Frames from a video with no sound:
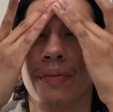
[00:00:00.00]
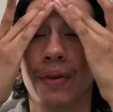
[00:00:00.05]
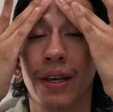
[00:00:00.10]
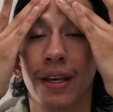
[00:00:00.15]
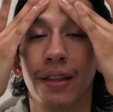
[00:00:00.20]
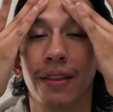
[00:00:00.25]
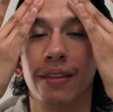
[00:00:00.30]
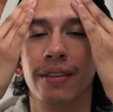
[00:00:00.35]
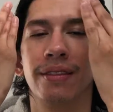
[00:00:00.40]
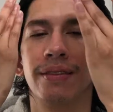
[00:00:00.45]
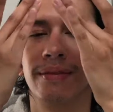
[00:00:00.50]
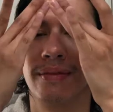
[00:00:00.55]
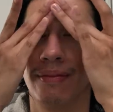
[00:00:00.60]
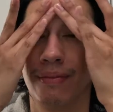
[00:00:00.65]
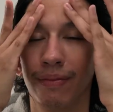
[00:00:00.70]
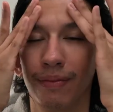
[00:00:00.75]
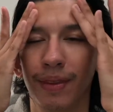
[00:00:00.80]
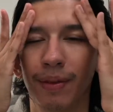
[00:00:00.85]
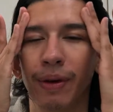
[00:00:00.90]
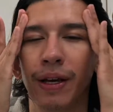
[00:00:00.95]
yeah,
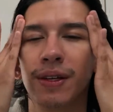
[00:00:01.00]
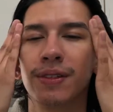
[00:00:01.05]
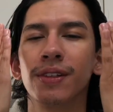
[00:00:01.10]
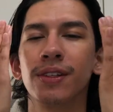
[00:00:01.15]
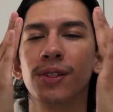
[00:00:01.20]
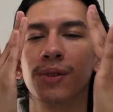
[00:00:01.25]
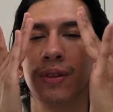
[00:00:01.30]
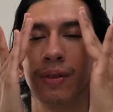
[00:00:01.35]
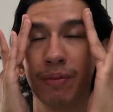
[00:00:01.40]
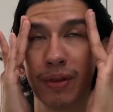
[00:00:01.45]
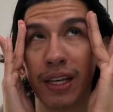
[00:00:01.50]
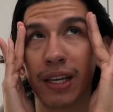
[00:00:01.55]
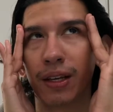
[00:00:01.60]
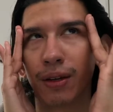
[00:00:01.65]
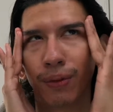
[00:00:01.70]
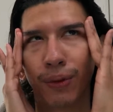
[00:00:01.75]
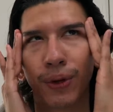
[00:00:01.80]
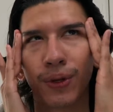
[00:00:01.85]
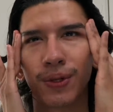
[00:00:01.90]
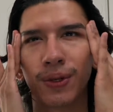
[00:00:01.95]
the Biossance one, being a
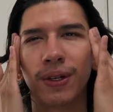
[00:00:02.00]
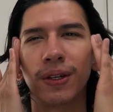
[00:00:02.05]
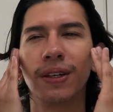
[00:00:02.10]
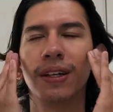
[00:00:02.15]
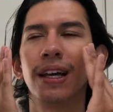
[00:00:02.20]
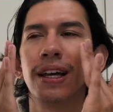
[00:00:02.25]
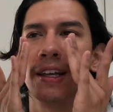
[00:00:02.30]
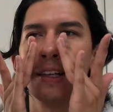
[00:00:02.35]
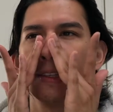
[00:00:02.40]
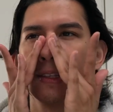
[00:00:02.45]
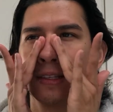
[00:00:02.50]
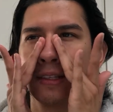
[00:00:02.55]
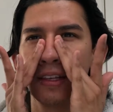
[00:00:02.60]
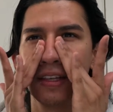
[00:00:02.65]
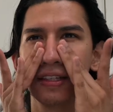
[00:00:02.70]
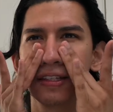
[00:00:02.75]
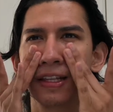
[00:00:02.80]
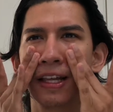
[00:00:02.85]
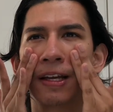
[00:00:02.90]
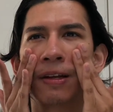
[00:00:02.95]
rose oil, has a
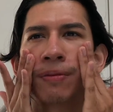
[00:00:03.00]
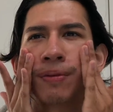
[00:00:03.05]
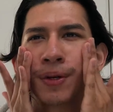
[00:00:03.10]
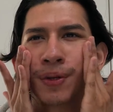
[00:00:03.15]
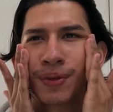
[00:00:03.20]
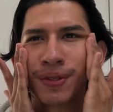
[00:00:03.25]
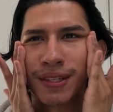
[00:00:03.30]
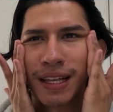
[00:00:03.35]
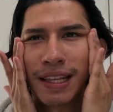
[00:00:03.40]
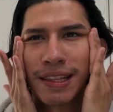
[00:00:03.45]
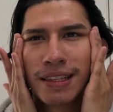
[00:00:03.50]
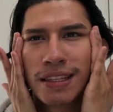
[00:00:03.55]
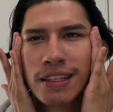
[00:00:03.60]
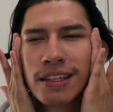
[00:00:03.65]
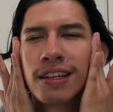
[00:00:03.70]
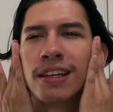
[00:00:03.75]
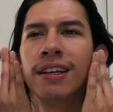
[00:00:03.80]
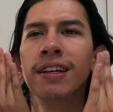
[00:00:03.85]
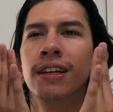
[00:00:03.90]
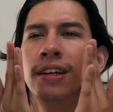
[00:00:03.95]
slight rose scent,
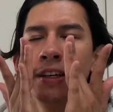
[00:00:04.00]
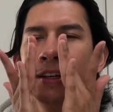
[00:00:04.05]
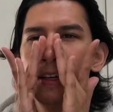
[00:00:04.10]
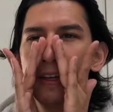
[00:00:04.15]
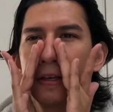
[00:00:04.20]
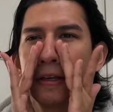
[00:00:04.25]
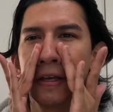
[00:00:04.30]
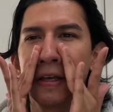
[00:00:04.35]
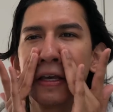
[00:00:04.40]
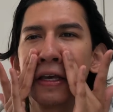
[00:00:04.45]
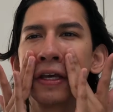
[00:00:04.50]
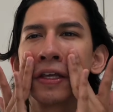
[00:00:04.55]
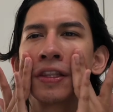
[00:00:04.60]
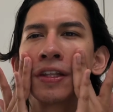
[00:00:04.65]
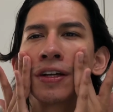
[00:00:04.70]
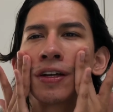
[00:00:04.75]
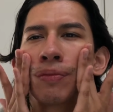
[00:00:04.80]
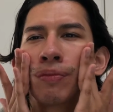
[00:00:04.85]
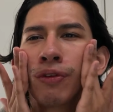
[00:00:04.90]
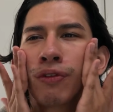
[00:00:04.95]
and the
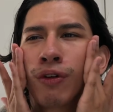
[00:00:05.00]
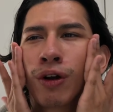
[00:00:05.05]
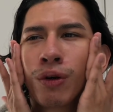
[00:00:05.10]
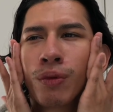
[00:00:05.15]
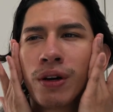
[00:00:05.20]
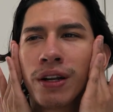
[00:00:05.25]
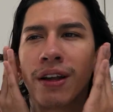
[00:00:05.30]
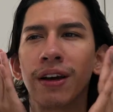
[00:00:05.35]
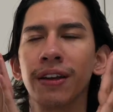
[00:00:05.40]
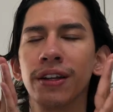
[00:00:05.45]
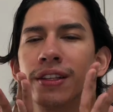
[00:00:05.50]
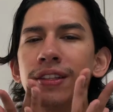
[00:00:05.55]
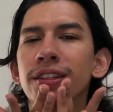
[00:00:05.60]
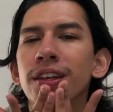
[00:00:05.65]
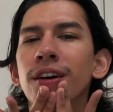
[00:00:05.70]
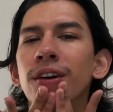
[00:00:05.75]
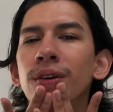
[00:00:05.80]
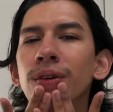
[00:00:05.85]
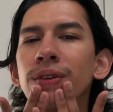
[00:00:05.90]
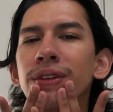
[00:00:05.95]
Herbivore one on its
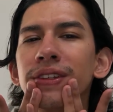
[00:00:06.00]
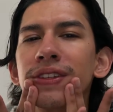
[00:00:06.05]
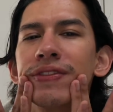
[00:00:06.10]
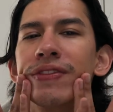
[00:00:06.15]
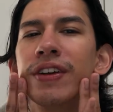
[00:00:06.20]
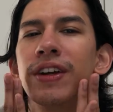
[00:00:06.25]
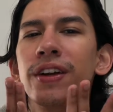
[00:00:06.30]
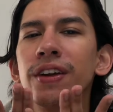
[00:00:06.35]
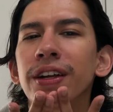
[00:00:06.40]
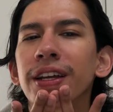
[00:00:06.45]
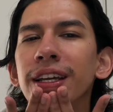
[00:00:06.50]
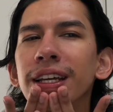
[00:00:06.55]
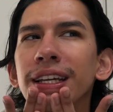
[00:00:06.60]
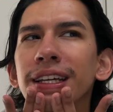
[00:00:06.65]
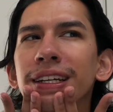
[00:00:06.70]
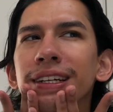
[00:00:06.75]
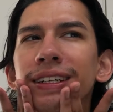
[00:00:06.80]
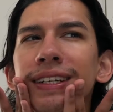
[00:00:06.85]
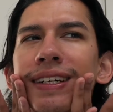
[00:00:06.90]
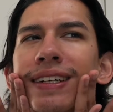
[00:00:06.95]
own is
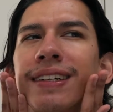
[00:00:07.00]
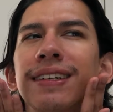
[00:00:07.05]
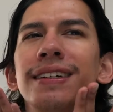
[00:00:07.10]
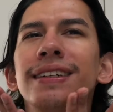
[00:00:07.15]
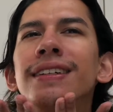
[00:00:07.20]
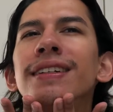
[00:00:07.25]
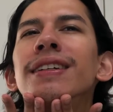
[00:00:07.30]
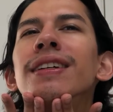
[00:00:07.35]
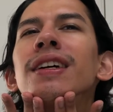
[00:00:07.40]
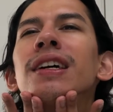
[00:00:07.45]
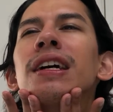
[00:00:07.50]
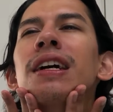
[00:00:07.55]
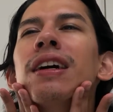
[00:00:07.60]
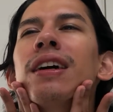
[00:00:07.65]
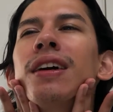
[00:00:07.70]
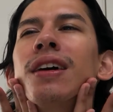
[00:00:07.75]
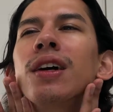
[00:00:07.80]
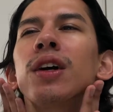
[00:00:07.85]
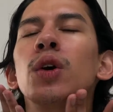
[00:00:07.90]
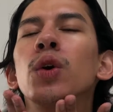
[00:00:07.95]
very
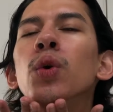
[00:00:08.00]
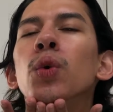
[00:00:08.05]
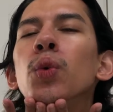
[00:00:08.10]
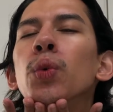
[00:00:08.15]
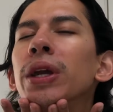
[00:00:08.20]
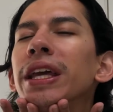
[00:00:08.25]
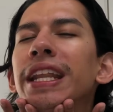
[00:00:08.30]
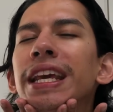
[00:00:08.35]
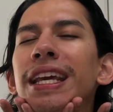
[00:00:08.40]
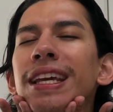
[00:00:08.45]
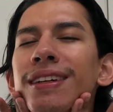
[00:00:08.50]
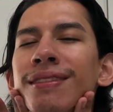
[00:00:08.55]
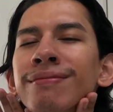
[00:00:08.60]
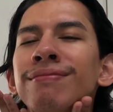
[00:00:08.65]
weedy.